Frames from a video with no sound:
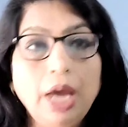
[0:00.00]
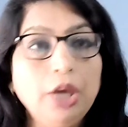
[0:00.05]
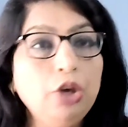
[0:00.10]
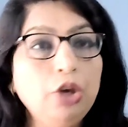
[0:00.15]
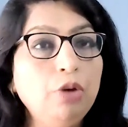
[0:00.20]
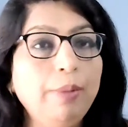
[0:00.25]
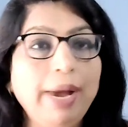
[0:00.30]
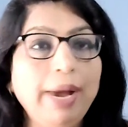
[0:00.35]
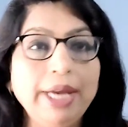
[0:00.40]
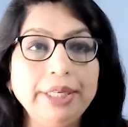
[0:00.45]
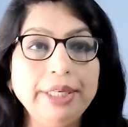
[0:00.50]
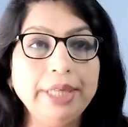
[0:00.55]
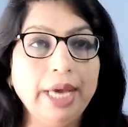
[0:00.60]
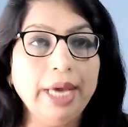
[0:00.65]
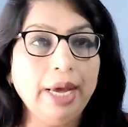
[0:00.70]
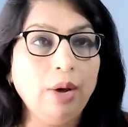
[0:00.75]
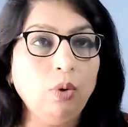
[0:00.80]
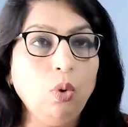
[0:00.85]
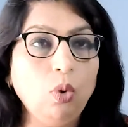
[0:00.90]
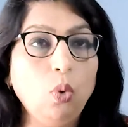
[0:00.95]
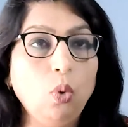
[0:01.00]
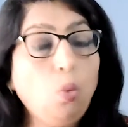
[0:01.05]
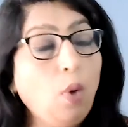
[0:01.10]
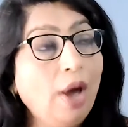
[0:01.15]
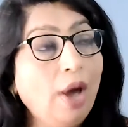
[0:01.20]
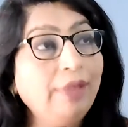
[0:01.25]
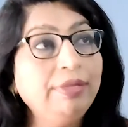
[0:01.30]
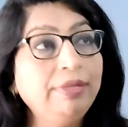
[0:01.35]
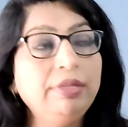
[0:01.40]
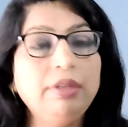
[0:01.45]
you might have
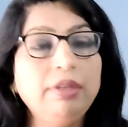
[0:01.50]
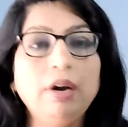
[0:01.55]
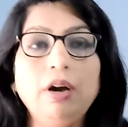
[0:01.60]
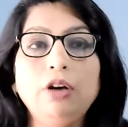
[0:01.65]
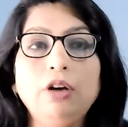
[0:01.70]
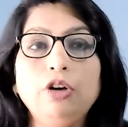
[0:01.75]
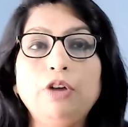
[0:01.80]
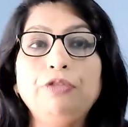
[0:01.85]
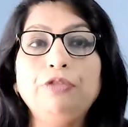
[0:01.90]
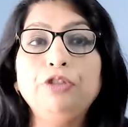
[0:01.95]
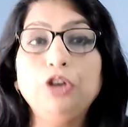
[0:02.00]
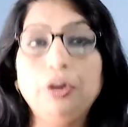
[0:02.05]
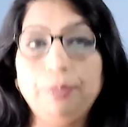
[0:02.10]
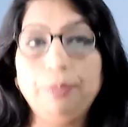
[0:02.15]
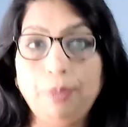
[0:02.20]
1/3 of your